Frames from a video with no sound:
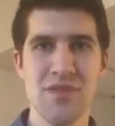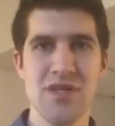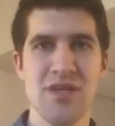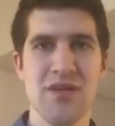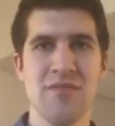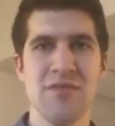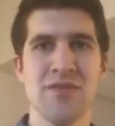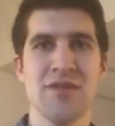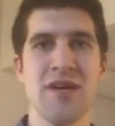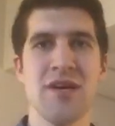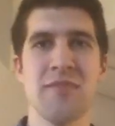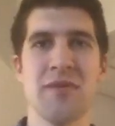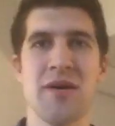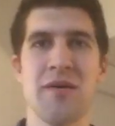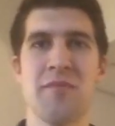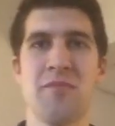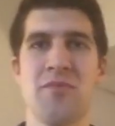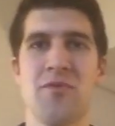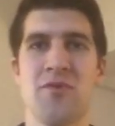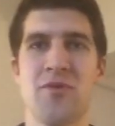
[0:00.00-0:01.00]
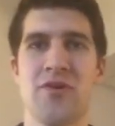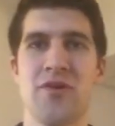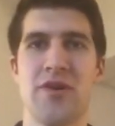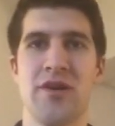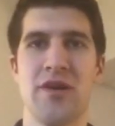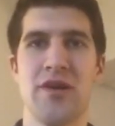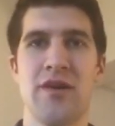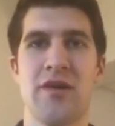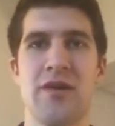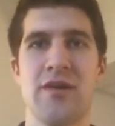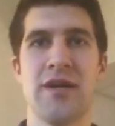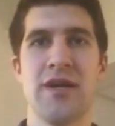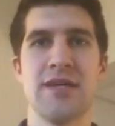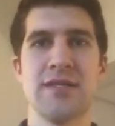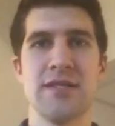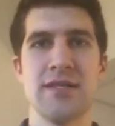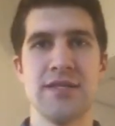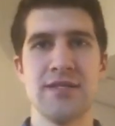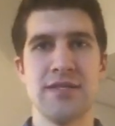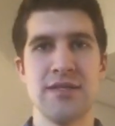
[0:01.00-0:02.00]
we'll talk about more in our
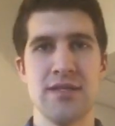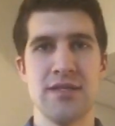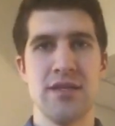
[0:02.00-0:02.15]
next lesson.